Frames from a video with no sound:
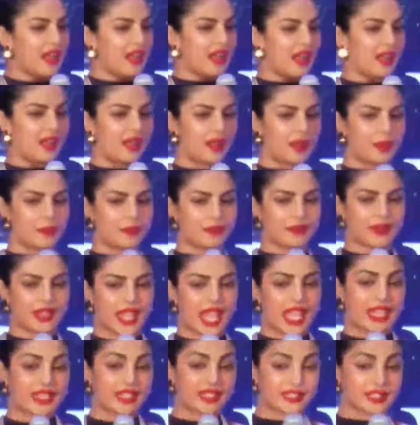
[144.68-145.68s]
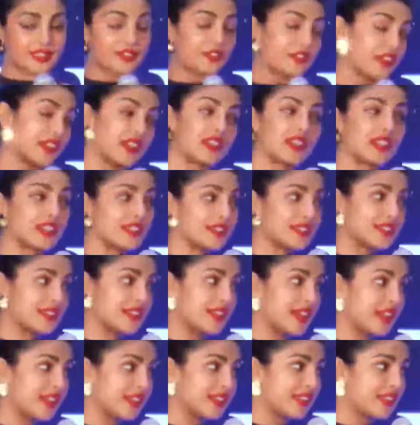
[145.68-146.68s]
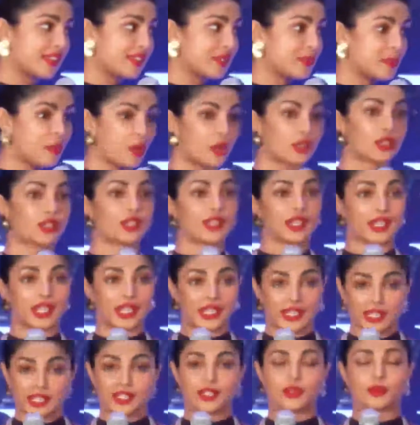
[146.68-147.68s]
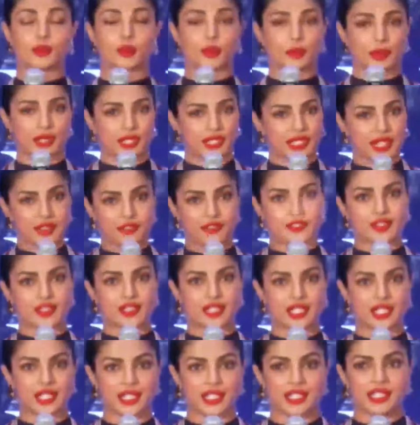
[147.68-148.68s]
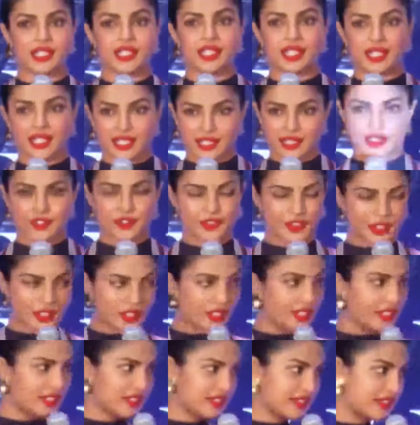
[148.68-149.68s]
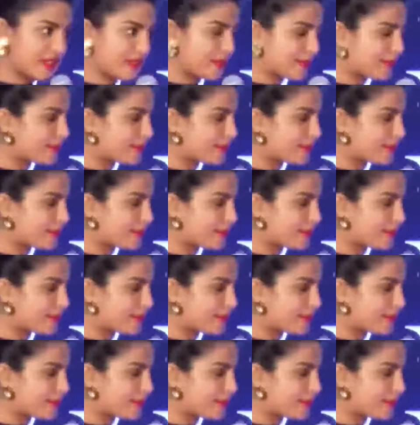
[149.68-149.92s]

and is fearless. I think the modern Indian woman definitely is fearless.